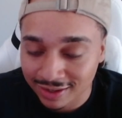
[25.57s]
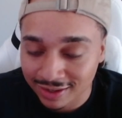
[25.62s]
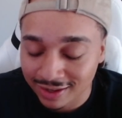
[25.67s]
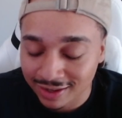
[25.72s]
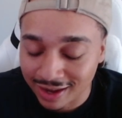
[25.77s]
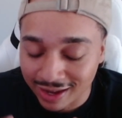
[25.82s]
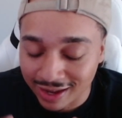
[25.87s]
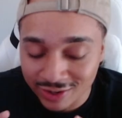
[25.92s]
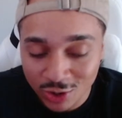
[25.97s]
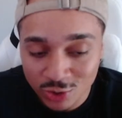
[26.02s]

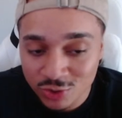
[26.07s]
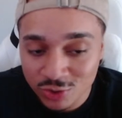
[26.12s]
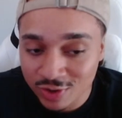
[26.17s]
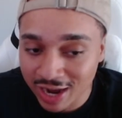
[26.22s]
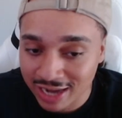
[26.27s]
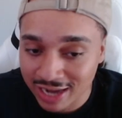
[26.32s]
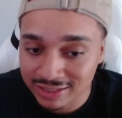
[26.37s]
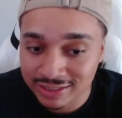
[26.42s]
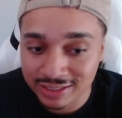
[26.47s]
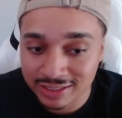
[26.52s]
I know you
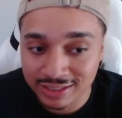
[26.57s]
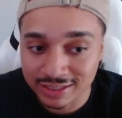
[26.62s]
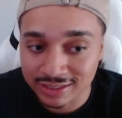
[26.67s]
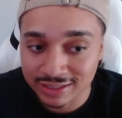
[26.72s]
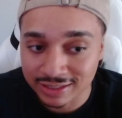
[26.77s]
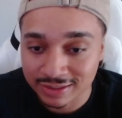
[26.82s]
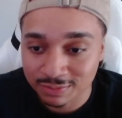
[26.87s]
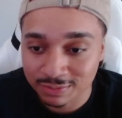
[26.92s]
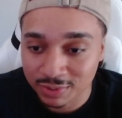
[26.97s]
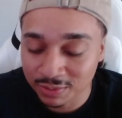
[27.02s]
guys see it.
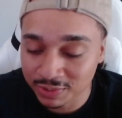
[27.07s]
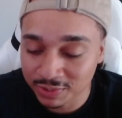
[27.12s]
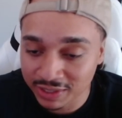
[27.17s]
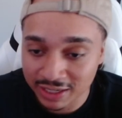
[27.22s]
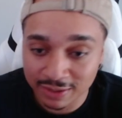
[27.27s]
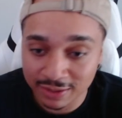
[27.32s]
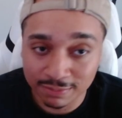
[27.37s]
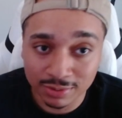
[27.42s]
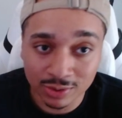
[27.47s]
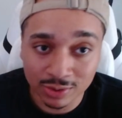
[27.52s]
People
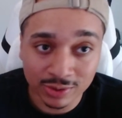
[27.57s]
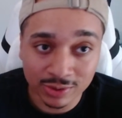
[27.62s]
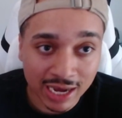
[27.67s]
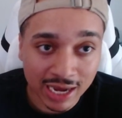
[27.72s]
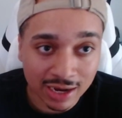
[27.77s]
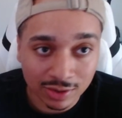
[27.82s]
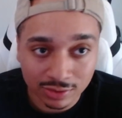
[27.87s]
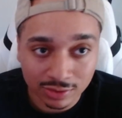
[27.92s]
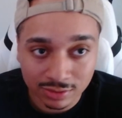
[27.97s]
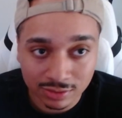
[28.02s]
getting bulled
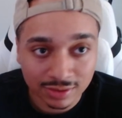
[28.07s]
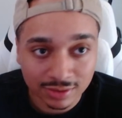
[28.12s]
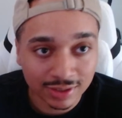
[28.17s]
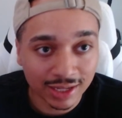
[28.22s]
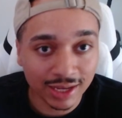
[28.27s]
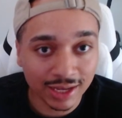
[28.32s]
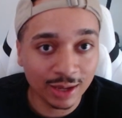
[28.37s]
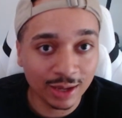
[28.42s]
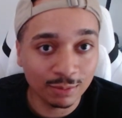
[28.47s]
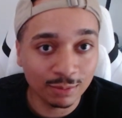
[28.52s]
out.
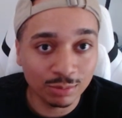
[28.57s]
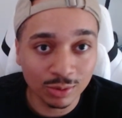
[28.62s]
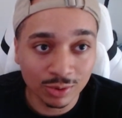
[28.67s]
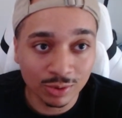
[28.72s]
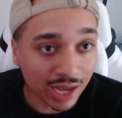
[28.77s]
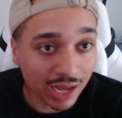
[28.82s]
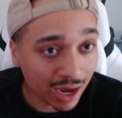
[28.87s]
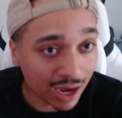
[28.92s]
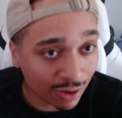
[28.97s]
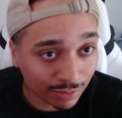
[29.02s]
They getting
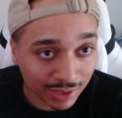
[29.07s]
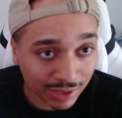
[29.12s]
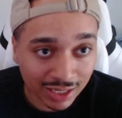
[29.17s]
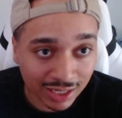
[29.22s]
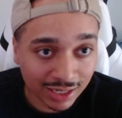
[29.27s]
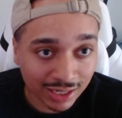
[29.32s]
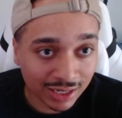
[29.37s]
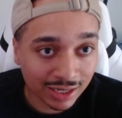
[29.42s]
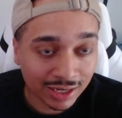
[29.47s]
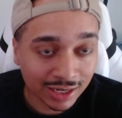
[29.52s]
bulled out,
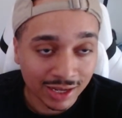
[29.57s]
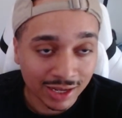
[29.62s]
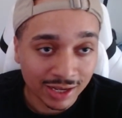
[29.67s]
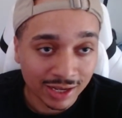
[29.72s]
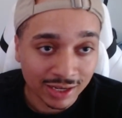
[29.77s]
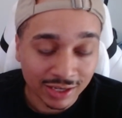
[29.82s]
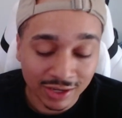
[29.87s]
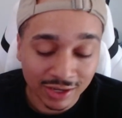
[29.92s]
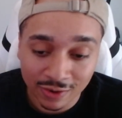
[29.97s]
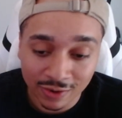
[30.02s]
man. And
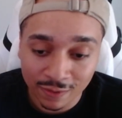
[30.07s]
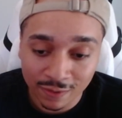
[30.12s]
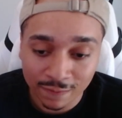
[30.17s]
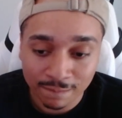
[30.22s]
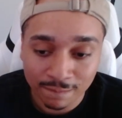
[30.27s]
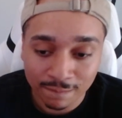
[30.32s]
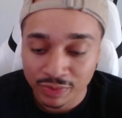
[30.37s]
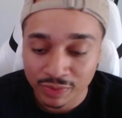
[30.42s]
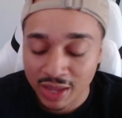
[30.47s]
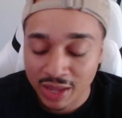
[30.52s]
you know,
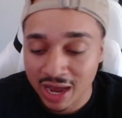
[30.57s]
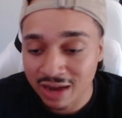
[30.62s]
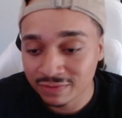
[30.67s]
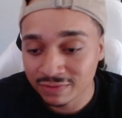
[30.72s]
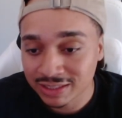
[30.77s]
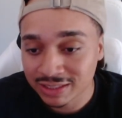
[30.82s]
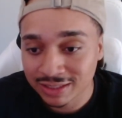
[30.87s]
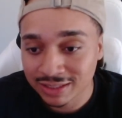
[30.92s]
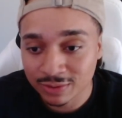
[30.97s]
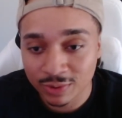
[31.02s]

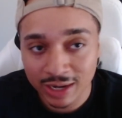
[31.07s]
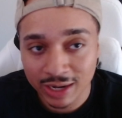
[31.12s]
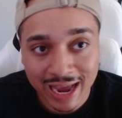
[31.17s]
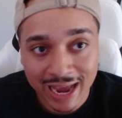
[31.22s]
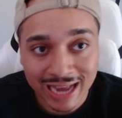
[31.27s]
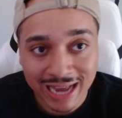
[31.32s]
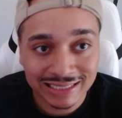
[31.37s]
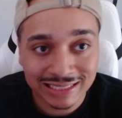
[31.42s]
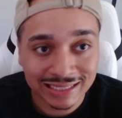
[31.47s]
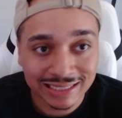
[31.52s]
obviously we're
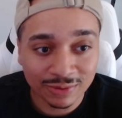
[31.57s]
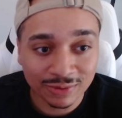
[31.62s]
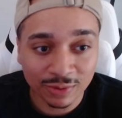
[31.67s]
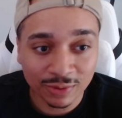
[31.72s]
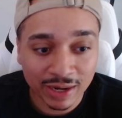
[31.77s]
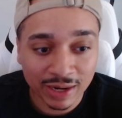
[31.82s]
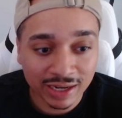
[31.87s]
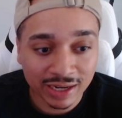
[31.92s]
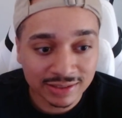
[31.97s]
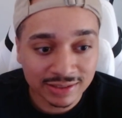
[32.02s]
cashing in. We're
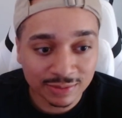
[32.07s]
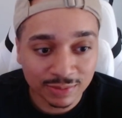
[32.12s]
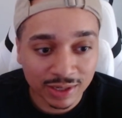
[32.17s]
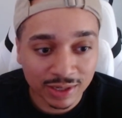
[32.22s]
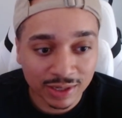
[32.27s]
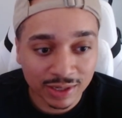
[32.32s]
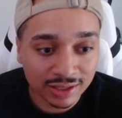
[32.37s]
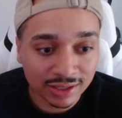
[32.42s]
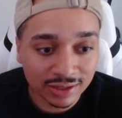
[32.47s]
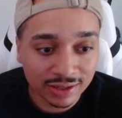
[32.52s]
making some
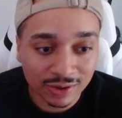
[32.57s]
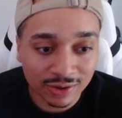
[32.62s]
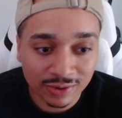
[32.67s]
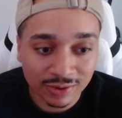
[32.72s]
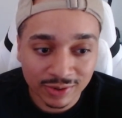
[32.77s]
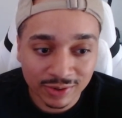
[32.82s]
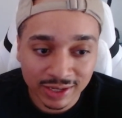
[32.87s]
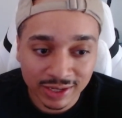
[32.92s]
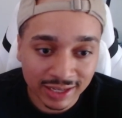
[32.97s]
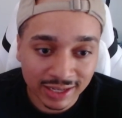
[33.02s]
money.
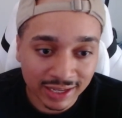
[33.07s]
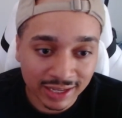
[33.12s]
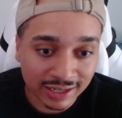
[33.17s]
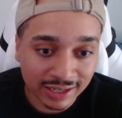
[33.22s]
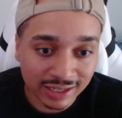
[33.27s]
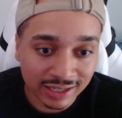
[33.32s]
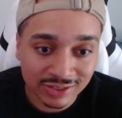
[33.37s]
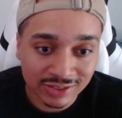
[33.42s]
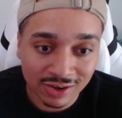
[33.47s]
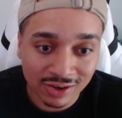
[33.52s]
And
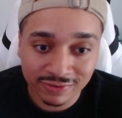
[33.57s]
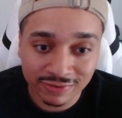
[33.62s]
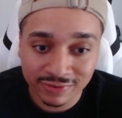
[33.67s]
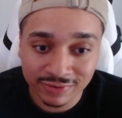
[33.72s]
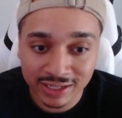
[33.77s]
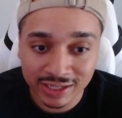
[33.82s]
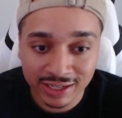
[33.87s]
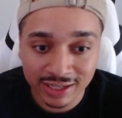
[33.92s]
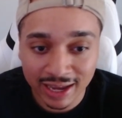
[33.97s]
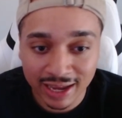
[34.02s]
it's all
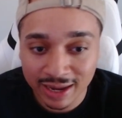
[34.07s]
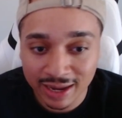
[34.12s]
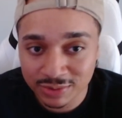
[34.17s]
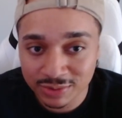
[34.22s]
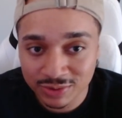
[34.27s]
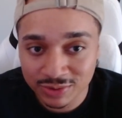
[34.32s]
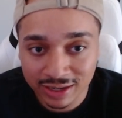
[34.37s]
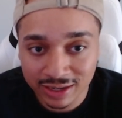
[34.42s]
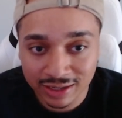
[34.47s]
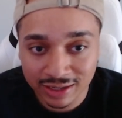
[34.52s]
fun and
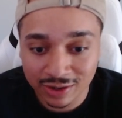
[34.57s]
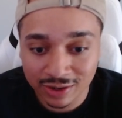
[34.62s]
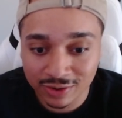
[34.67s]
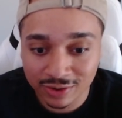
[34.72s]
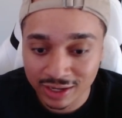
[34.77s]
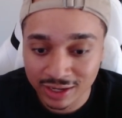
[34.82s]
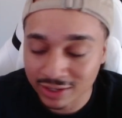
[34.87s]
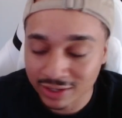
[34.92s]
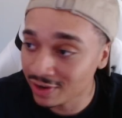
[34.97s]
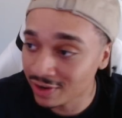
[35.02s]
games right now.
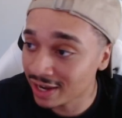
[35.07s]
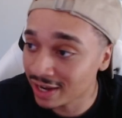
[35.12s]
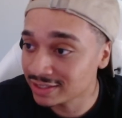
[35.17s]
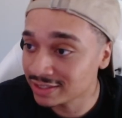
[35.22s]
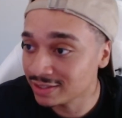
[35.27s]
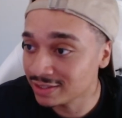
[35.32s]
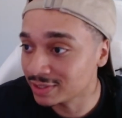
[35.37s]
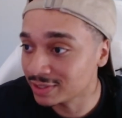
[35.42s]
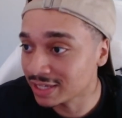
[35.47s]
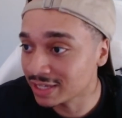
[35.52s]
Okay, you guys
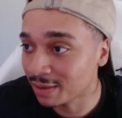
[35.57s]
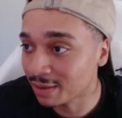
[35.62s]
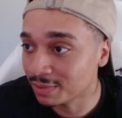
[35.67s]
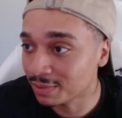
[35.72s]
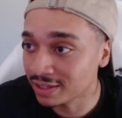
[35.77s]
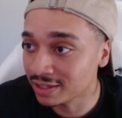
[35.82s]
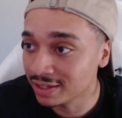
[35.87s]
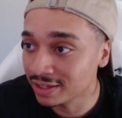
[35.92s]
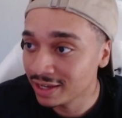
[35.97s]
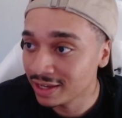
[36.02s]
see what's
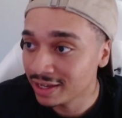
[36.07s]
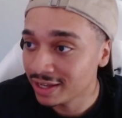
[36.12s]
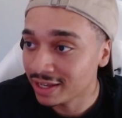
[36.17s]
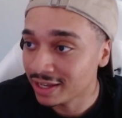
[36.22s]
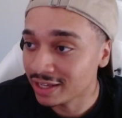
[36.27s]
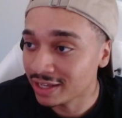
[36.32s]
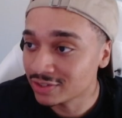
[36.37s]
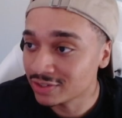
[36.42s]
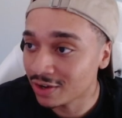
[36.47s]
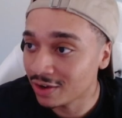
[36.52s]
happening.
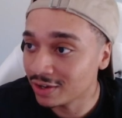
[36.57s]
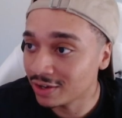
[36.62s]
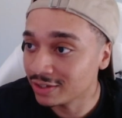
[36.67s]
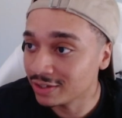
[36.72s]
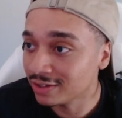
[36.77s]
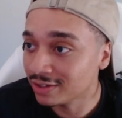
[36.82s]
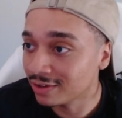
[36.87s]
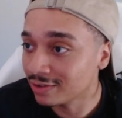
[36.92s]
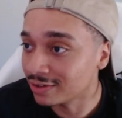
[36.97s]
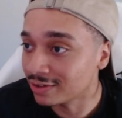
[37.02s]
It's all.
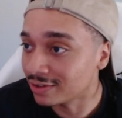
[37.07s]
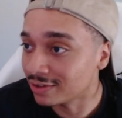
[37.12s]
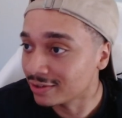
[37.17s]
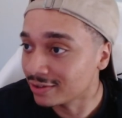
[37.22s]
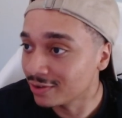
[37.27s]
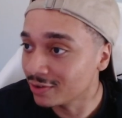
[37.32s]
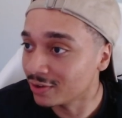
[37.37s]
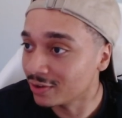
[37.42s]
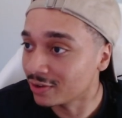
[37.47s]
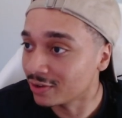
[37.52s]

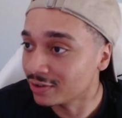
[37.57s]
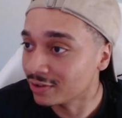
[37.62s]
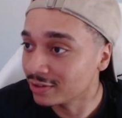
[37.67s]
Hold on.